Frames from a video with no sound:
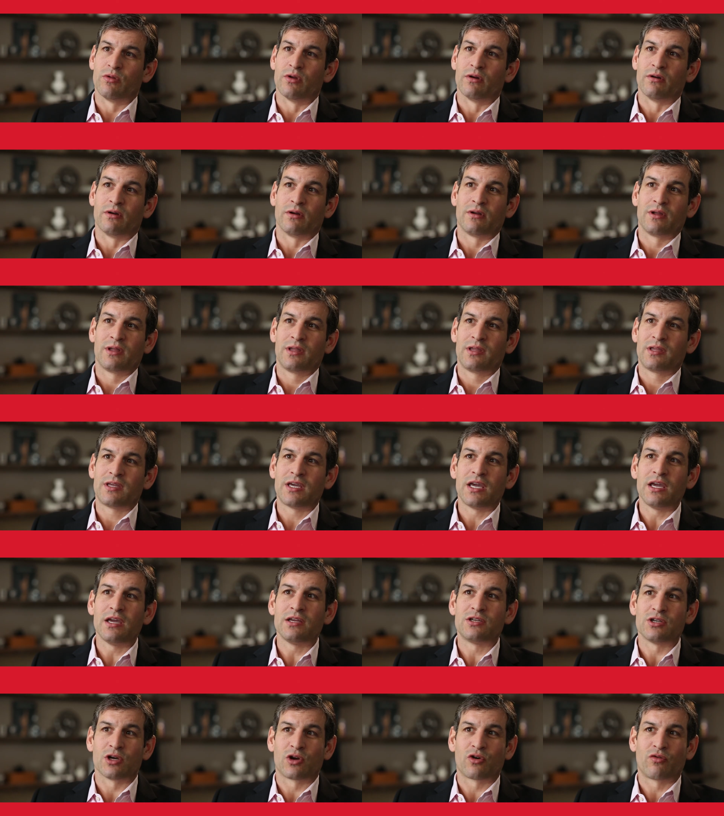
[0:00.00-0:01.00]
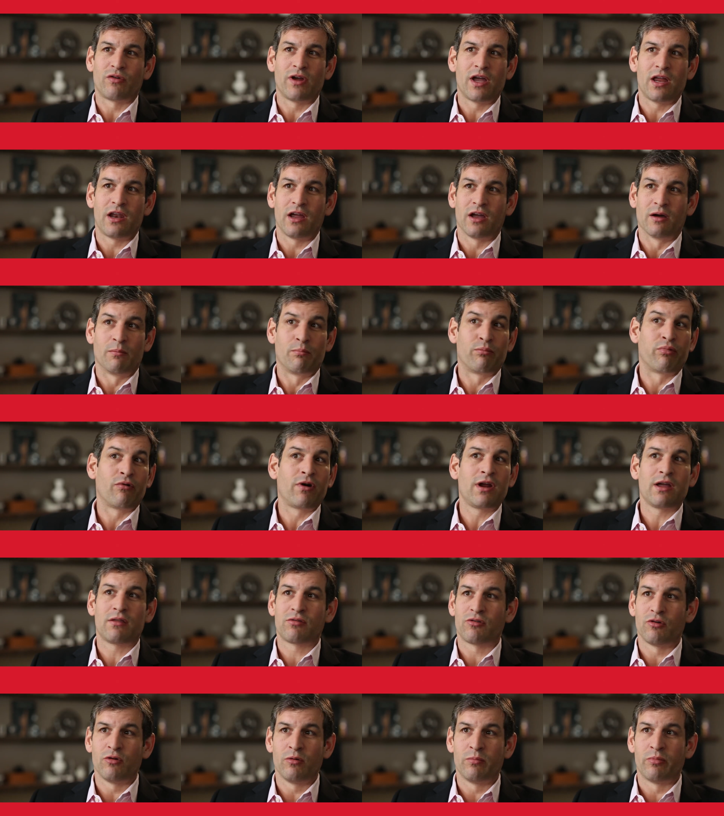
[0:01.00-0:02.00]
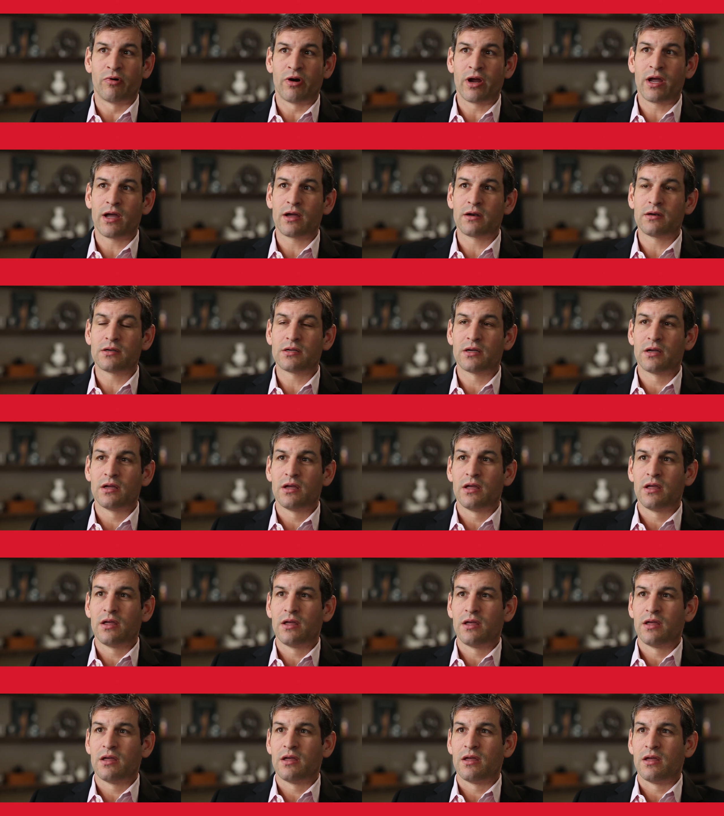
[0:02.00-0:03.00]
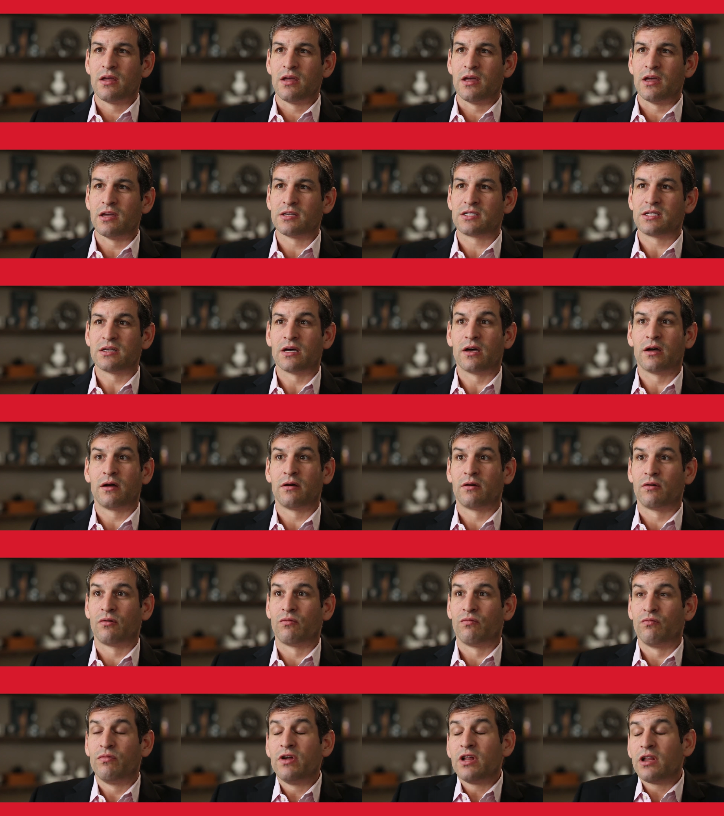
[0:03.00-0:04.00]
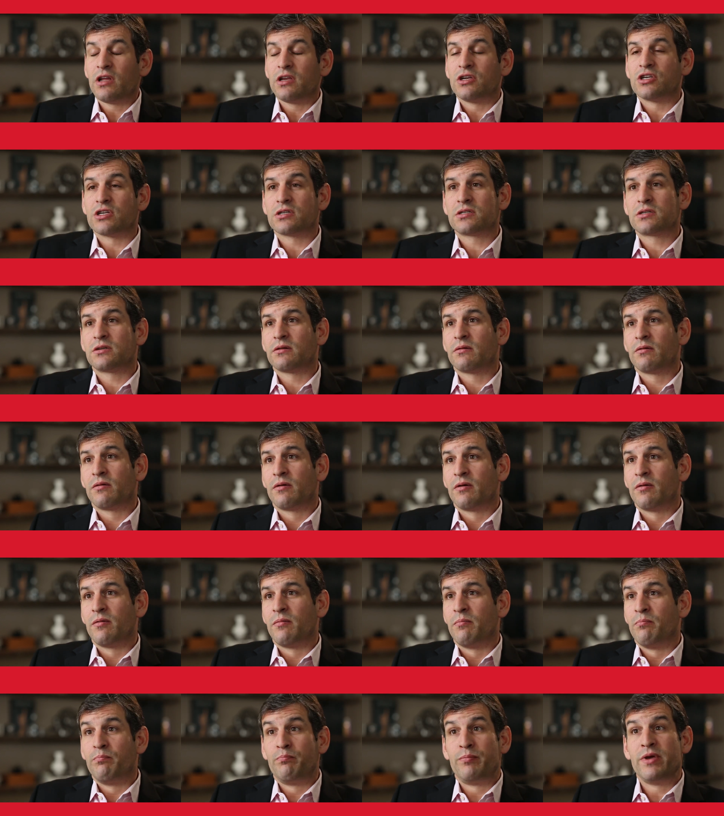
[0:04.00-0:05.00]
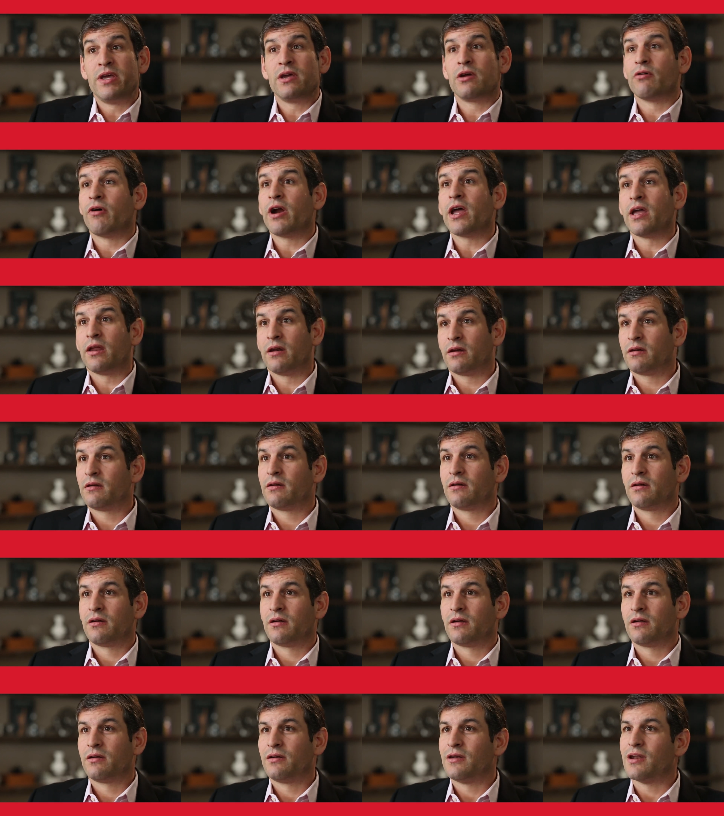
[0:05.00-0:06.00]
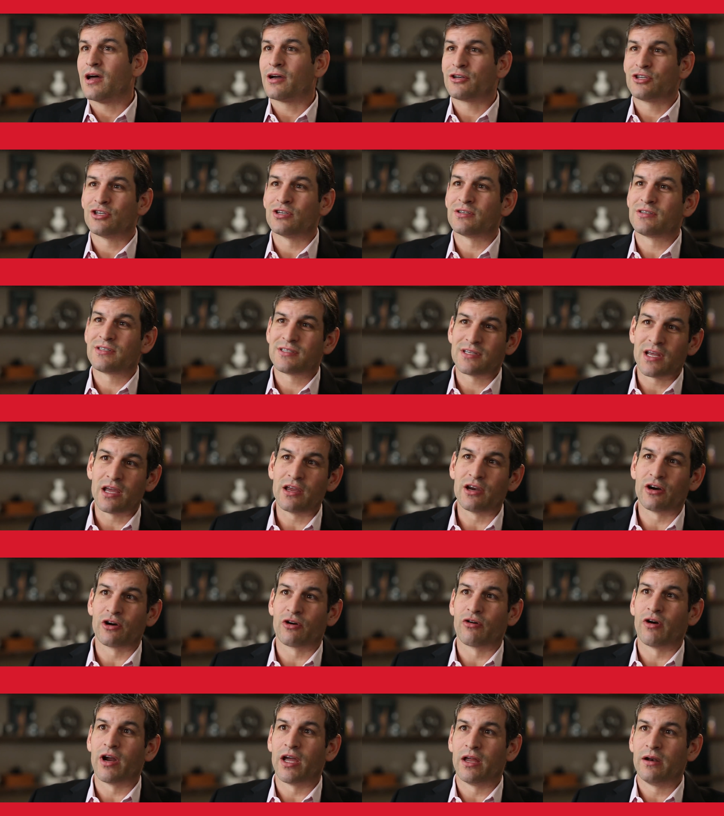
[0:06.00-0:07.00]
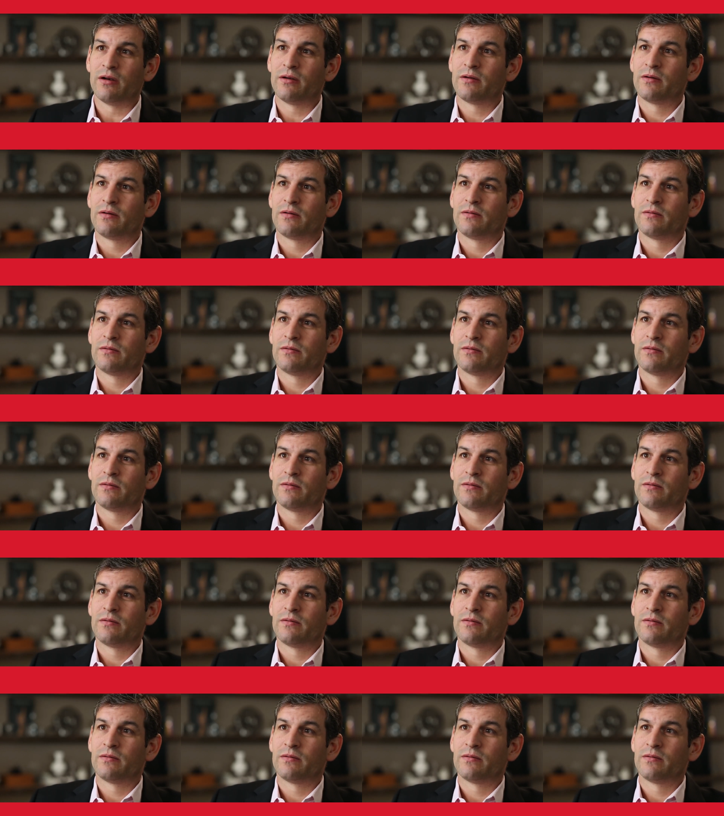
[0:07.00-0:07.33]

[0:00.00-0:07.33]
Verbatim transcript: the key to creating a breakthrough brand is to really just be great, not just say you're great.